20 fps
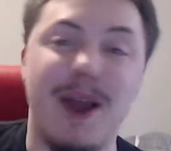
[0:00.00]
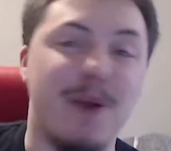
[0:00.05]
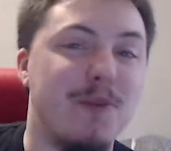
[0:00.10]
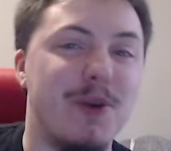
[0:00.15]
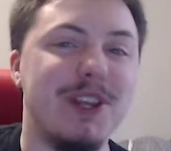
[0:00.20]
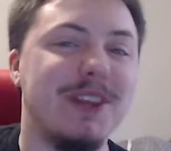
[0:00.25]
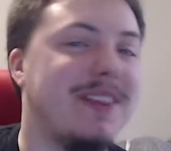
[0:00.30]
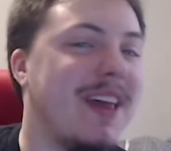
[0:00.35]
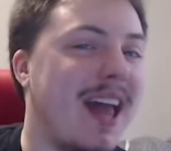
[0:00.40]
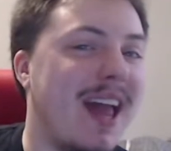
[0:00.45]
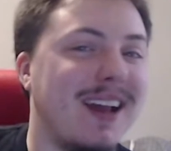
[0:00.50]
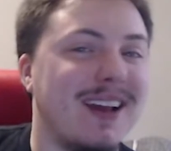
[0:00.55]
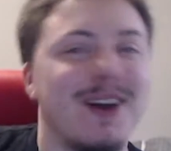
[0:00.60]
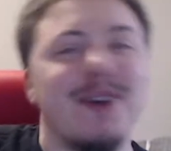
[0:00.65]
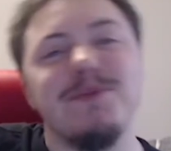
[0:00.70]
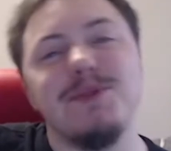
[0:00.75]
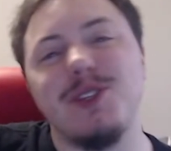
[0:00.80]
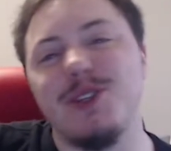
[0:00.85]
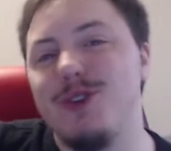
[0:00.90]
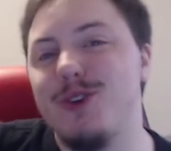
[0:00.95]
with that
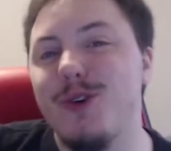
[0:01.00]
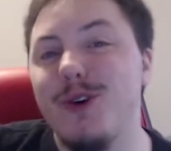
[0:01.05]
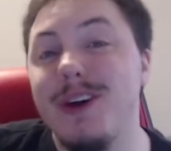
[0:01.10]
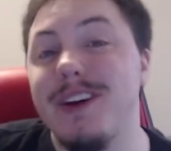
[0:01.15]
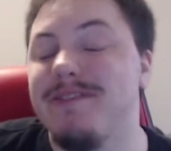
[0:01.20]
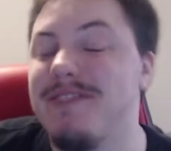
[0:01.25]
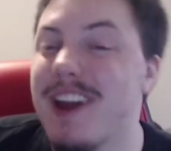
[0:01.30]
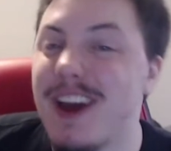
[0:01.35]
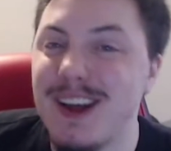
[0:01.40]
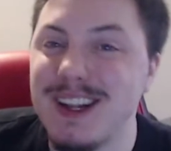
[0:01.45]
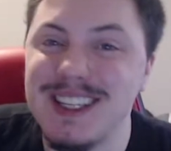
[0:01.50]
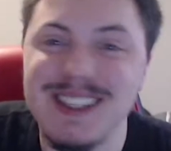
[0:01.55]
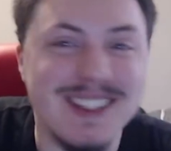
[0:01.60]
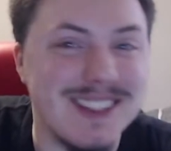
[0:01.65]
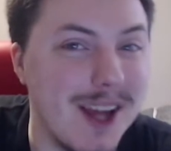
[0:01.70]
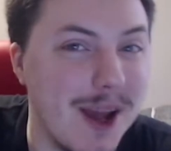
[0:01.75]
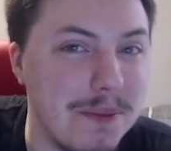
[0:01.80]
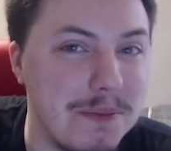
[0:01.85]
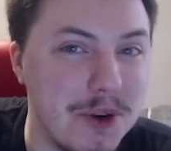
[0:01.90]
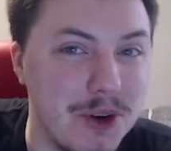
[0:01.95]
comes the joy of
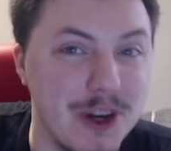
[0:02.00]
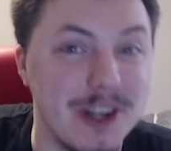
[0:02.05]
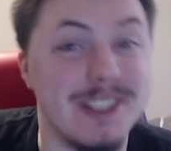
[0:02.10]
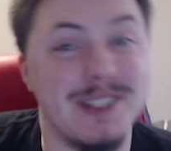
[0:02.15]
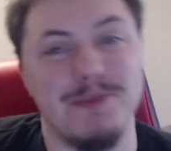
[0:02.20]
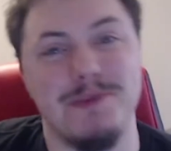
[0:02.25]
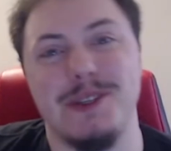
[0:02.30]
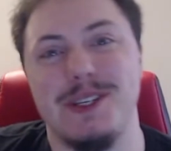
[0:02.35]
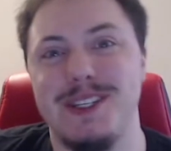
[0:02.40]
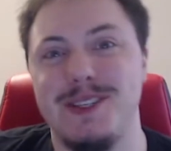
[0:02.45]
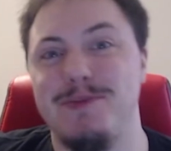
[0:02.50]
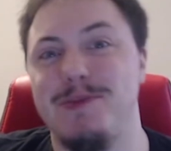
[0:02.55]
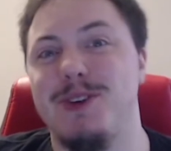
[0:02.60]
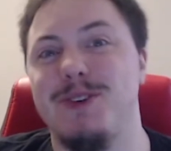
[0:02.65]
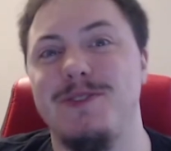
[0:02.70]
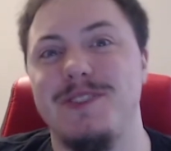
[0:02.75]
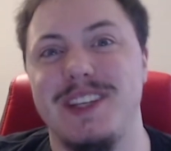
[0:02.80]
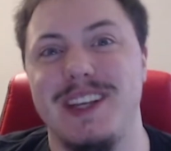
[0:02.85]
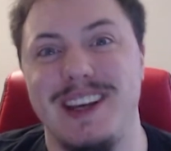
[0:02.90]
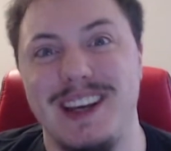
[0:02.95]
non-stop Christmas
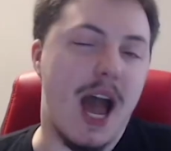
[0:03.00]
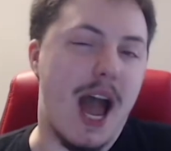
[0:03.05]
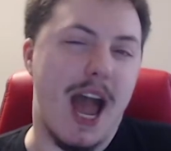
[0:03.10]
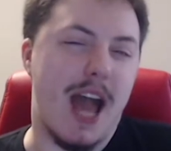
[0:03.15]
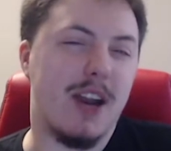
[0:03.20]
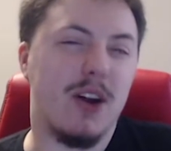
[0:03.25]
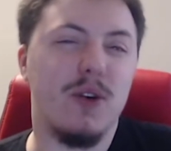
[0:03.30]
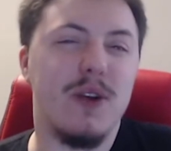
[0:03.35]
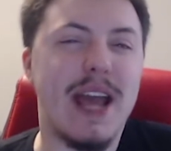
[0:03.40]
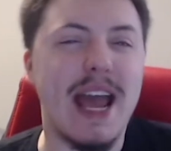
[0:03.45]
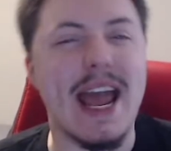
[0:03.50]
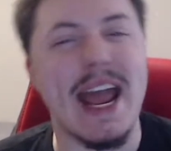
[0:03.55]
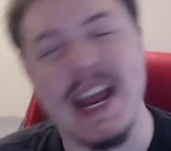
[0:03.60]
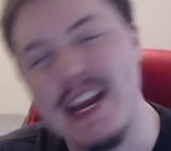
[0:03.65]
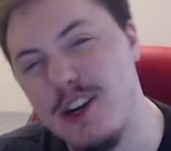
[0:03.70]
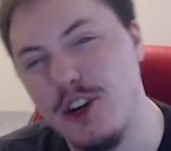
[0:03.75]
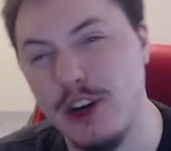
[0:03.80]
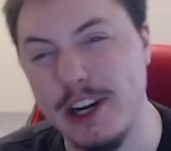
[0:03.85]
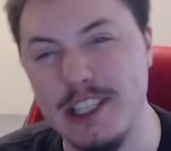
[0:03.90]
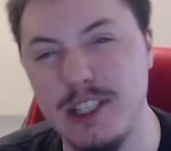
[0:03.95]
music. I don't hate
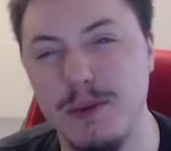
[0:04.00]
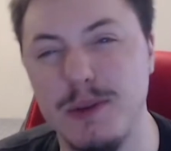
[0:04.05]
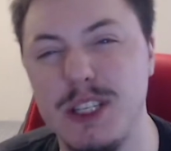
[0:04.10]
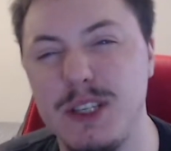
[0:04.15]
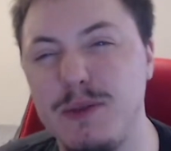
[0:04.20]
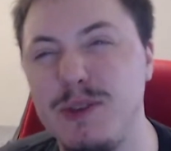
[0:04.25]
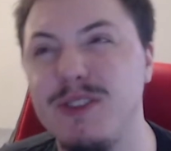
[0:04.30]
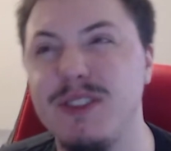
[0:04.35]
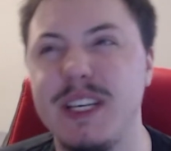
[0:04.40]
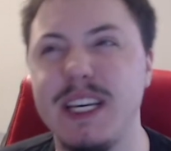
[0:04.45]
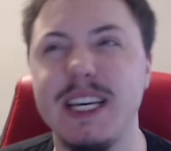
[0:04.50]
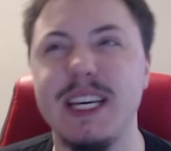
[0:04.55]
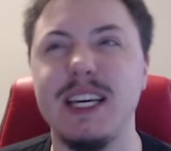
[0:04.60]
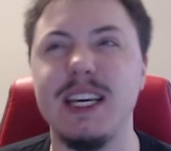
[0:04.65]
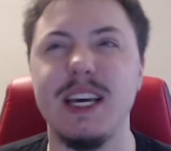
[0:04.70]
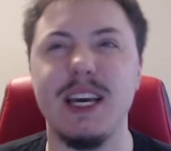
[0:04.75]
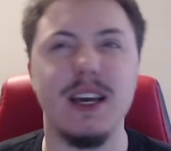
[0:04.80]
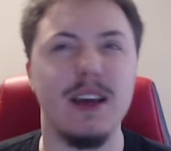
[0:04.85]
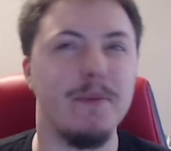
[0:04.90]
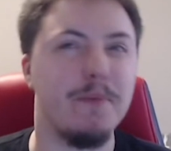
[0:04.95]
Christmas
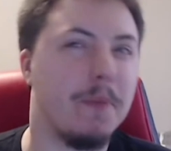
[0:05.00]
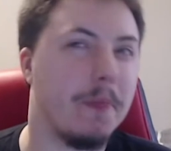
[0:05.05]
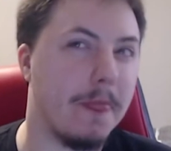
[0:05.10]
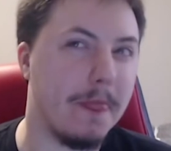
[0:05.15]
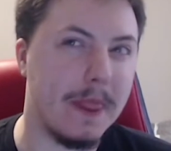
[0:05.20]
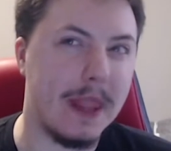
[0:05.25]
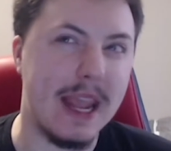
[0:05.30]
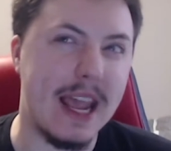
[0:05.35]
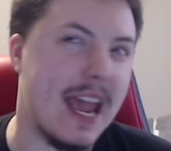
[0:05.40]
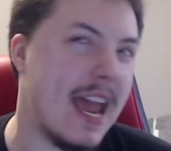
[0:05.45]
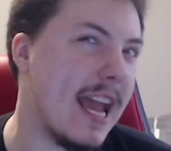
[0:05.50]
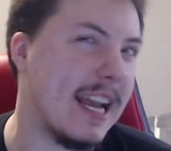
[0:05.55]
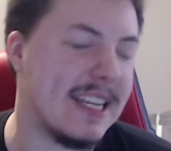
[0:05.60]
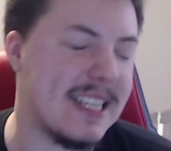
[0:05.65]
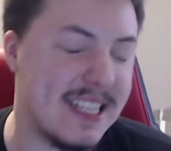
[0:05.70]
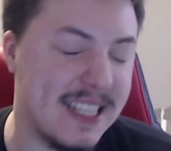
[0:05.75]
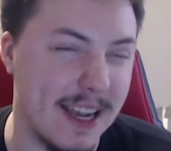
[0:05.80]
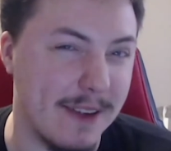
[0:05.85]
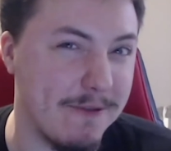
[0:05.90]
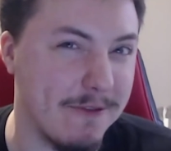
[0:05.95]
music,
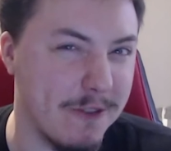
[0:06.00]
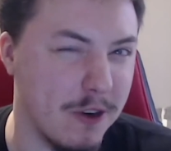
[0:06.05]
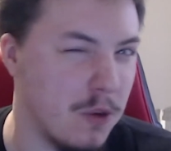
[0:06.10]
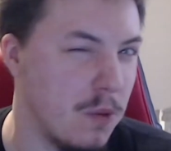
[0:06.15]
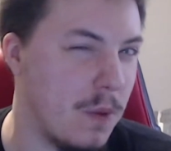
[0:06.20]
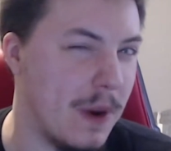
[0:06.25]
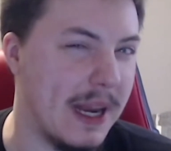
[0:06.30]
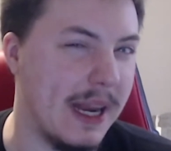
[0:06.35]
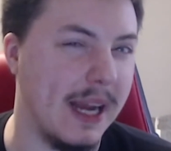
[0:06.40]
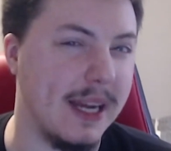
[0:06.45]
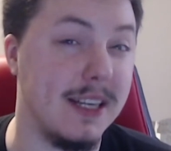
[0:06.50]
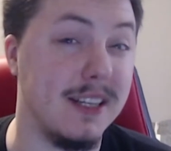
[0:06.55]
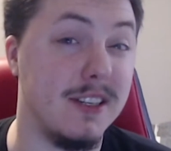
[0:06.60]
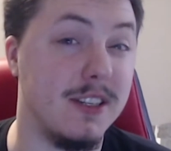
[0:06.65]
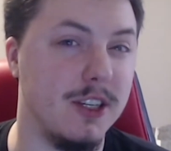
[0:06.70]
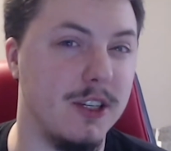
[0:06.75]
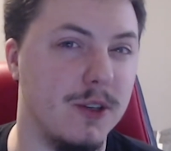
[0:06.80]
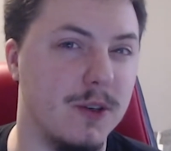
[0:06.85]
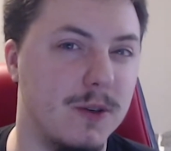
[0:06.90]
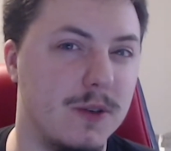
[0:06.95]
except for when I
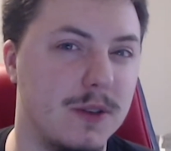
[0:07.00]
do.